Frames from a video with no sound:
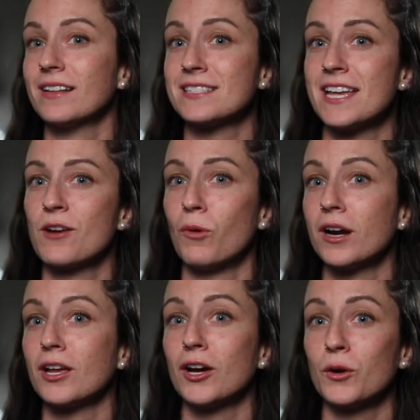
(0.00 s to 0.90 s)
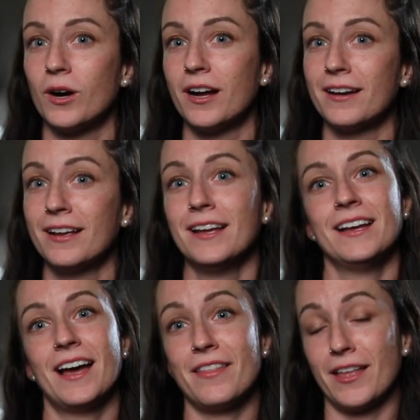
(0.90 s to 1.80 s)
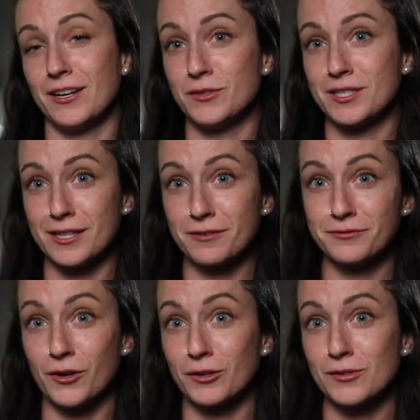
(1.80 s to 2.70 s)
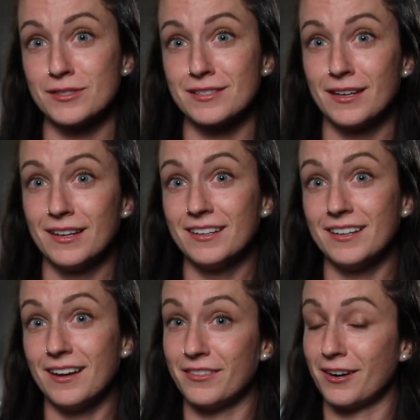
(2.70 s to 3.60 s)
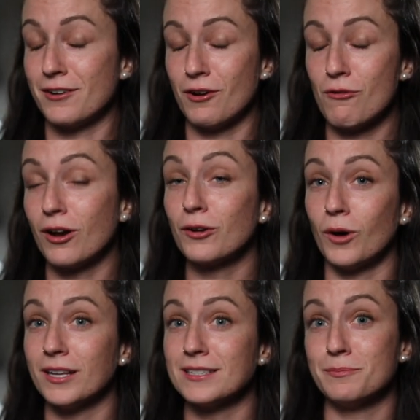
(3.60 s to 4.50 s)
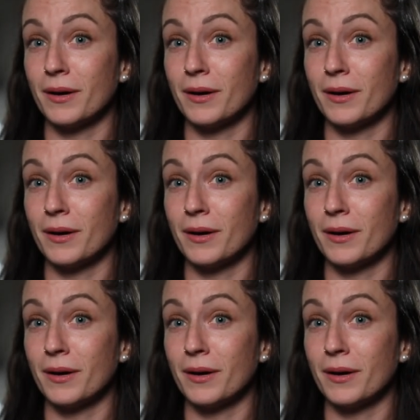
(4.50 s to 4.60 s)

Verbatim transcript: let's take one good one, and then you see the photos, and there are no good ones,